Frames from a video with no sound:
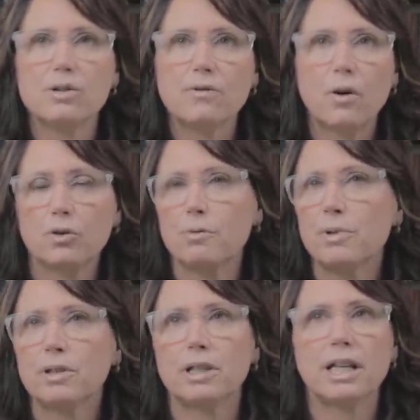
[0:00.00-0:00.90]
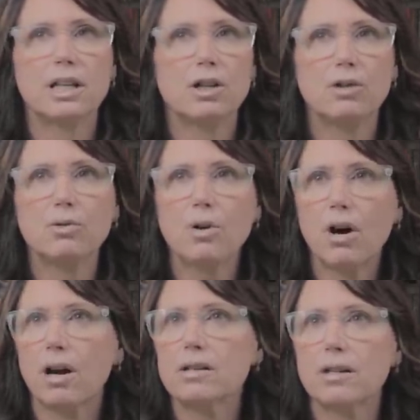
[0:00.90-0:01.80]
vulnerability, new
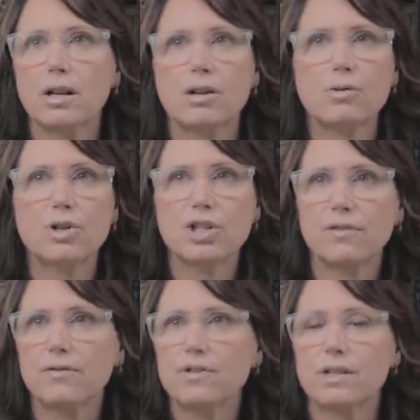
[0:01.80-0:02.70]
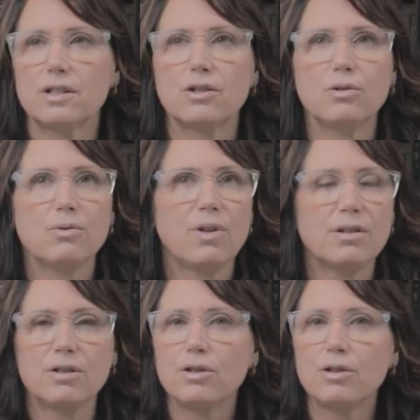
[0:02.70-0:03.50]
art, new shifts, new,